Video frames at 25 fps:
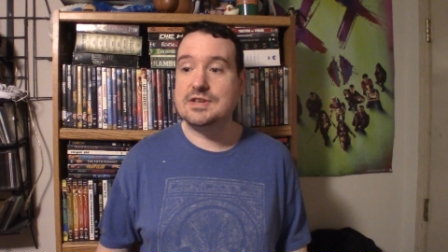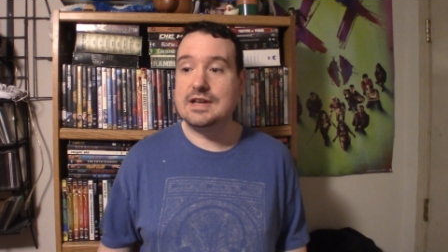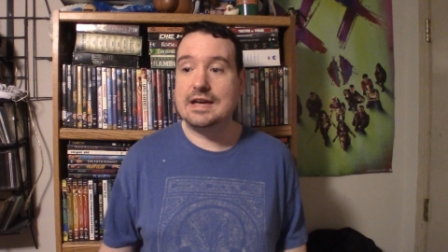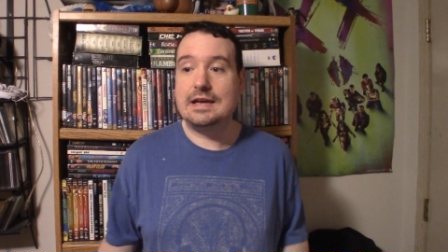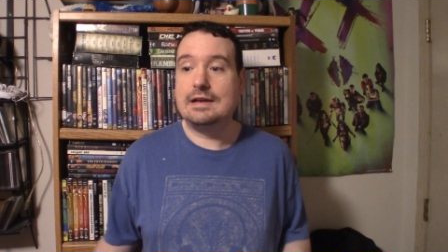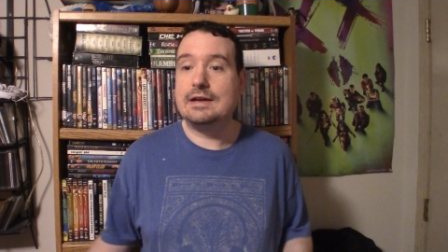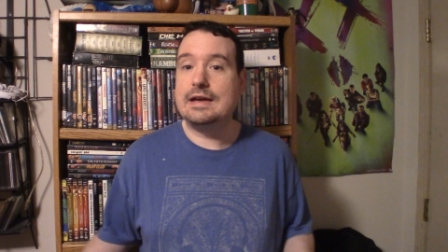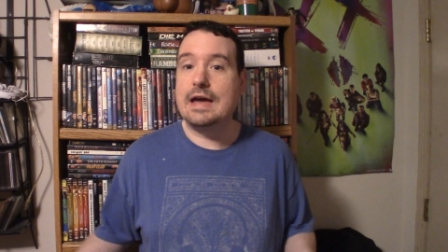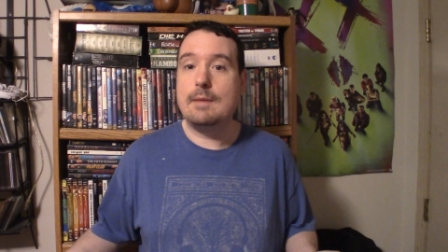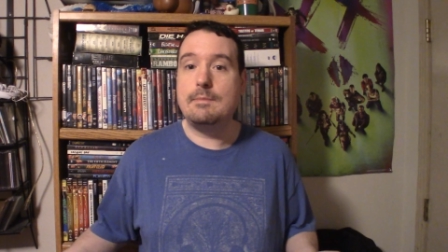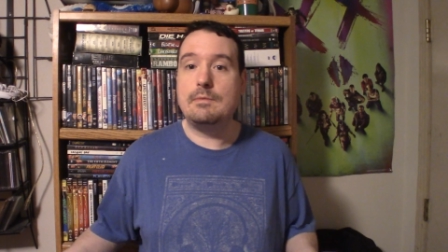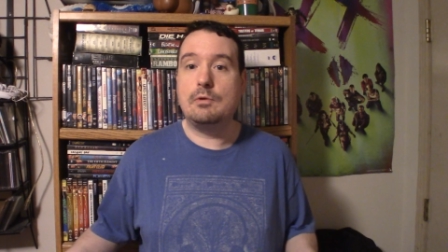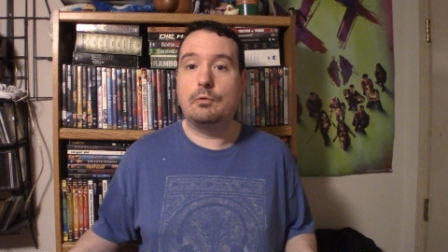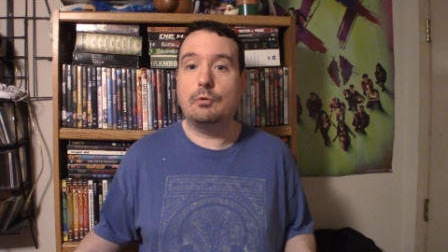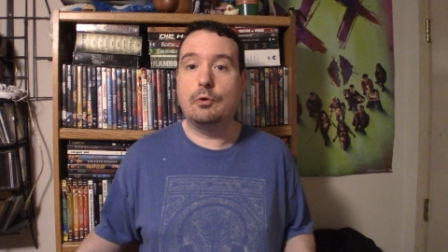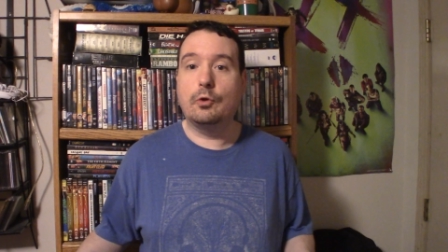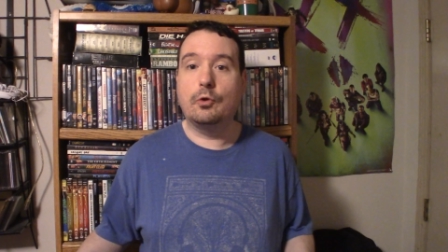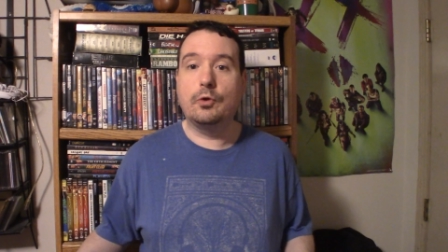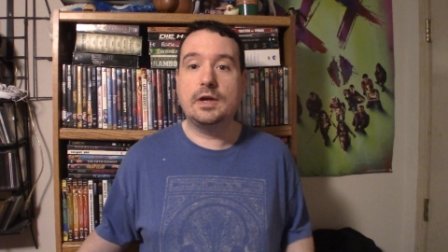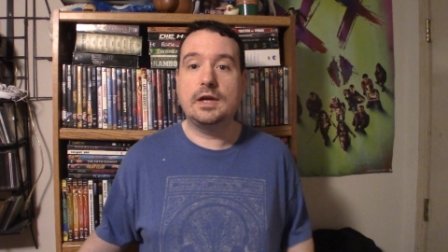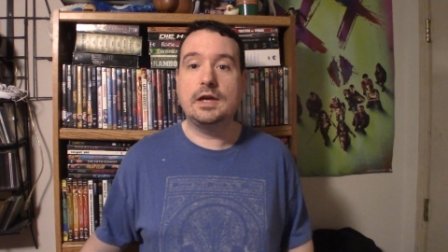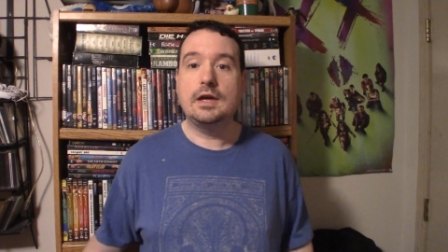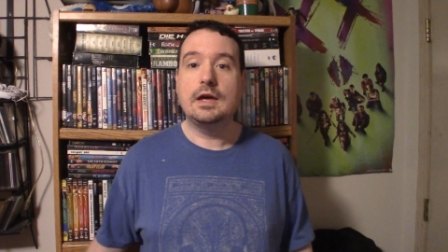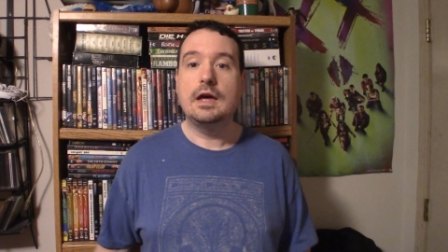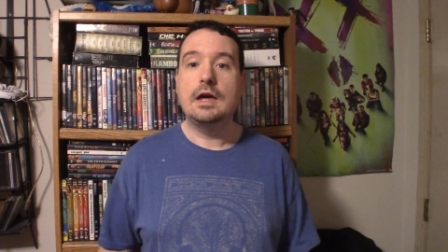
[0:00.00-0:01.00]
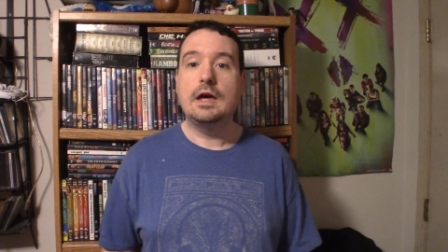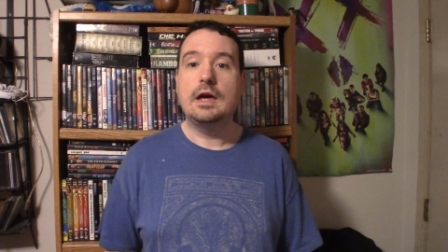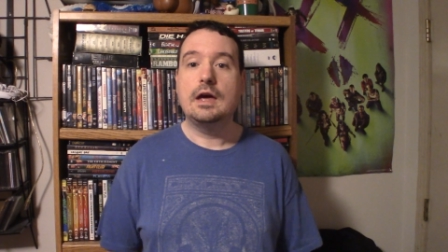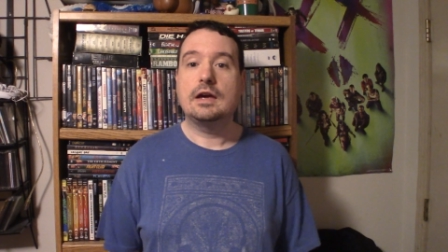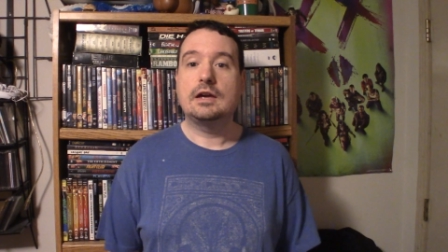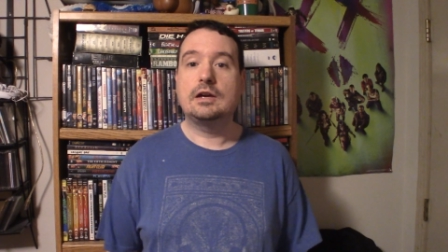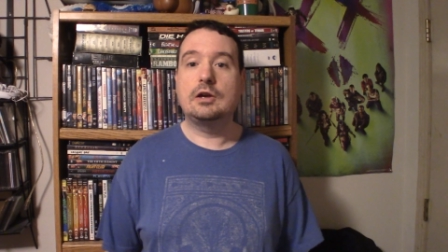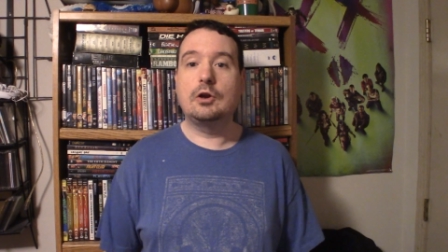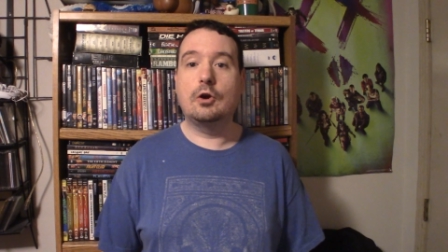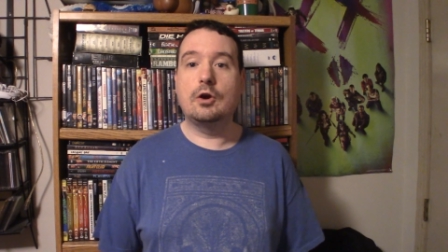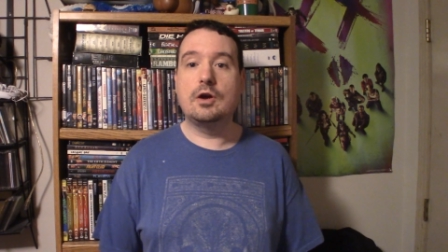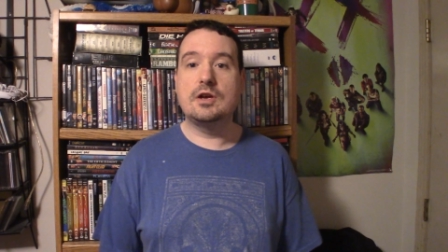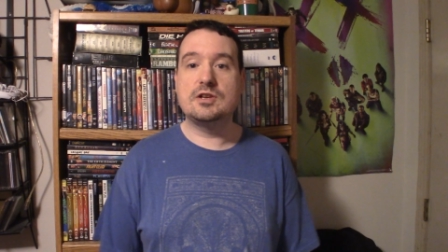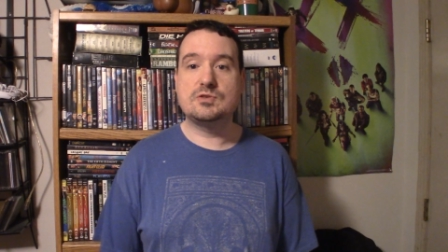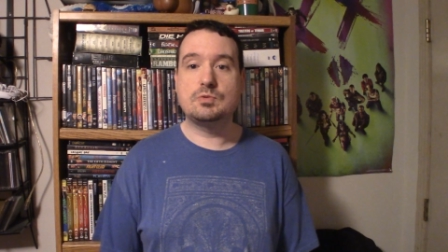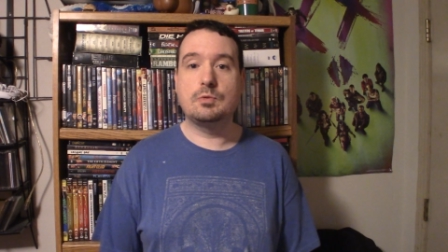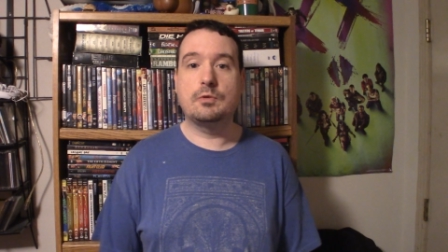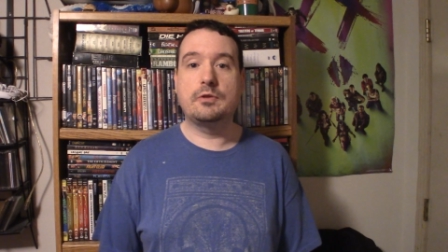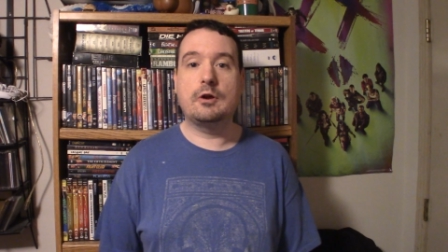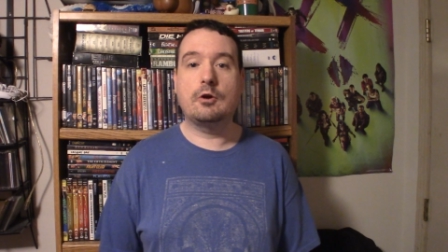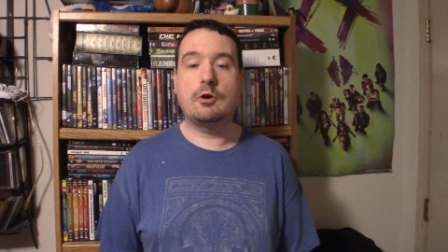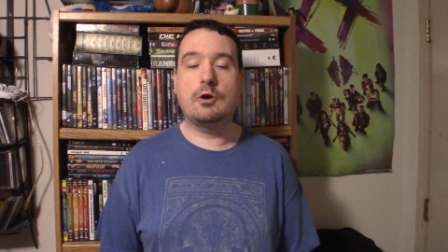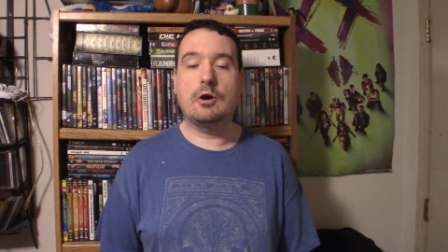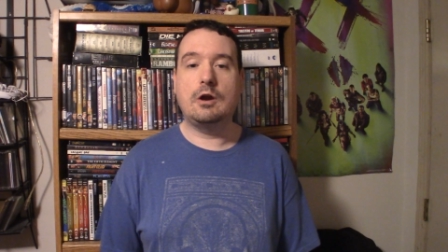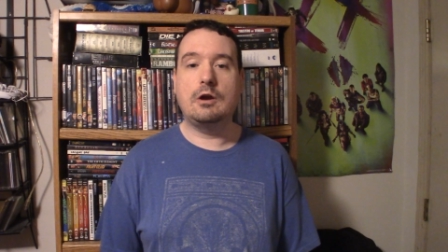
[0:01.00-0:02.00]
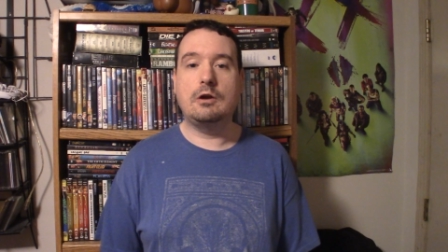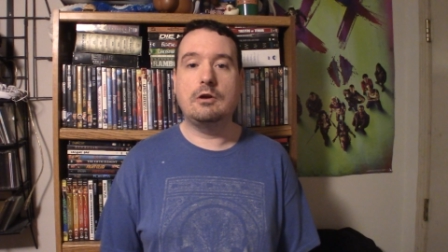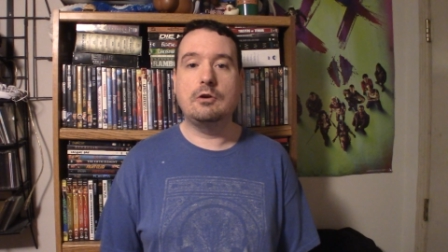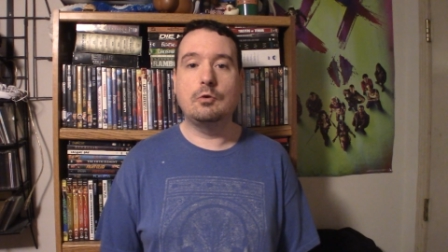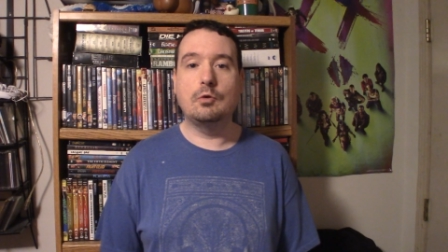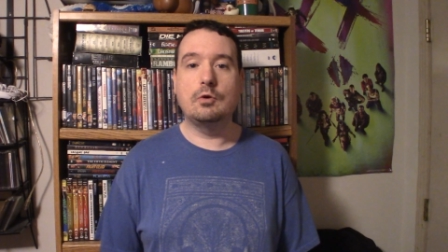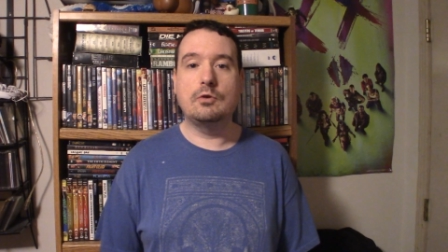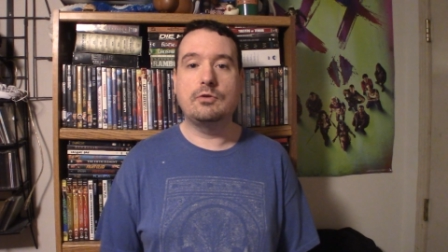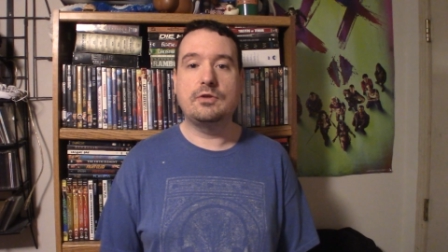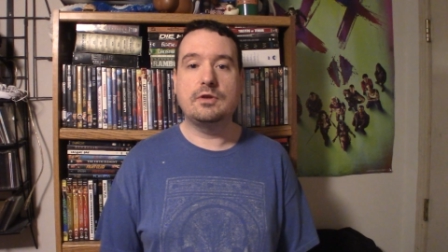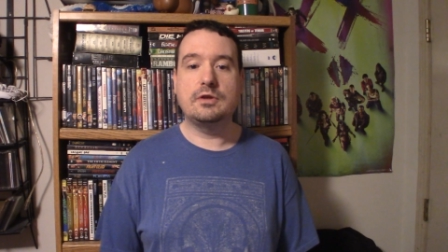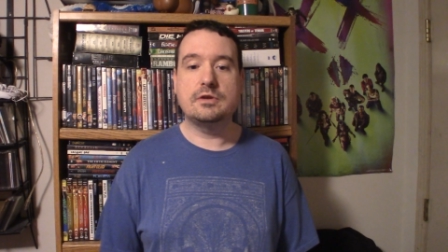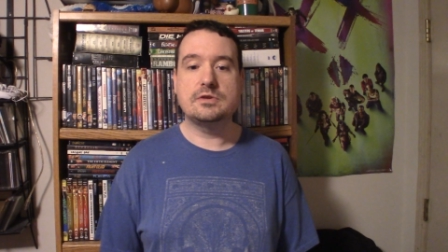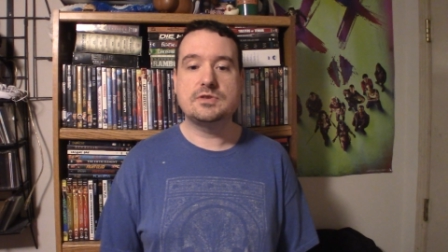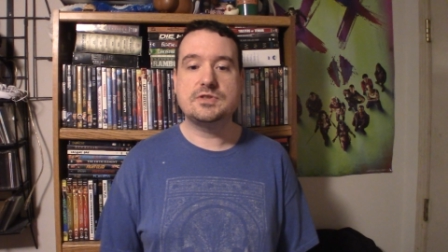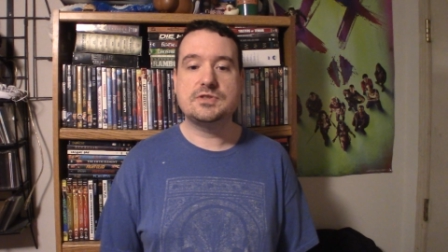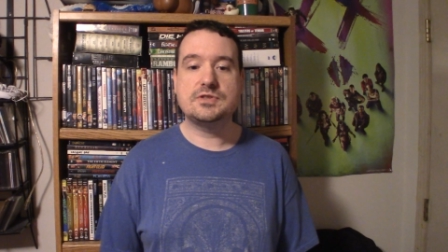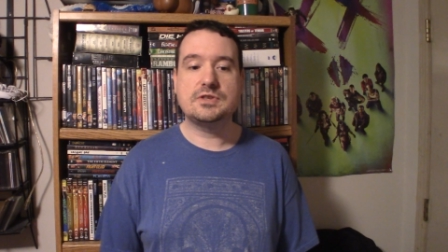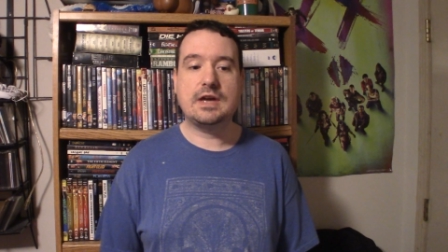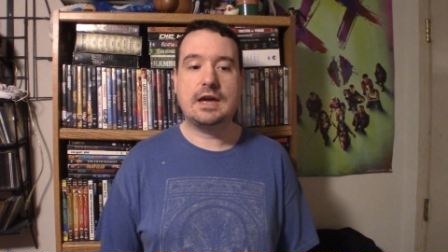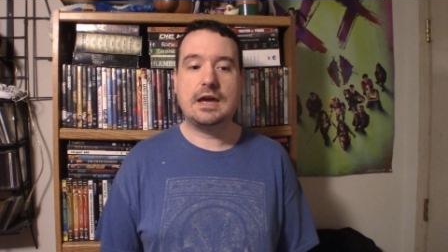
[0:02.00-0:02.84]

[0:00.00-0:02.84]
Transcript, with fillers: it got me really curious what they were going to do with this.